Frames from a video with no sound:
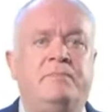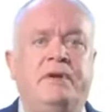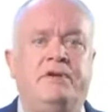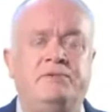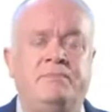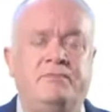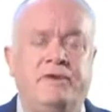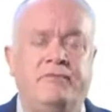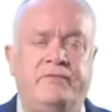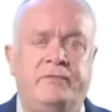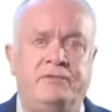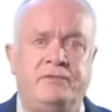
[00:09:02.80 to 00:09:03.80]
patient
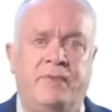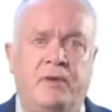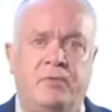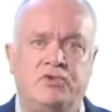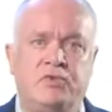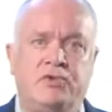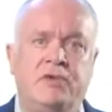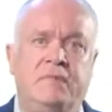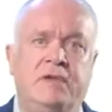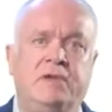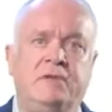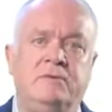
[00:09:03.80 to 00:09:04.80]
preference about which one you
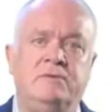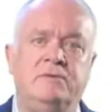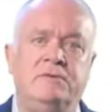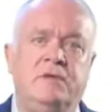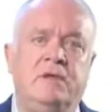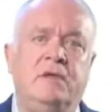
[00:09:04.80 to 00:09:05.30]
may use.